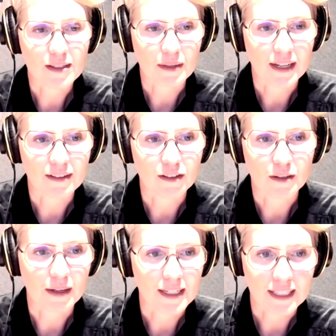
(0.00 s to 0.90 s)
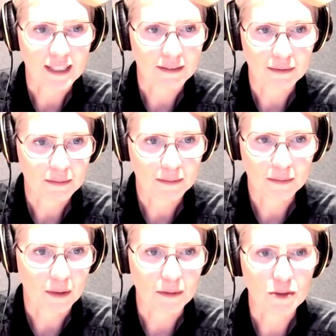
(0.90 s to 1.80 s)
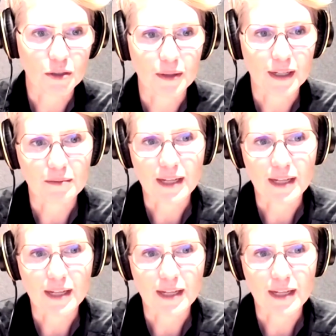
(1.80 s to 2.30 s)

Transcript: things and we had no idea what we're doing,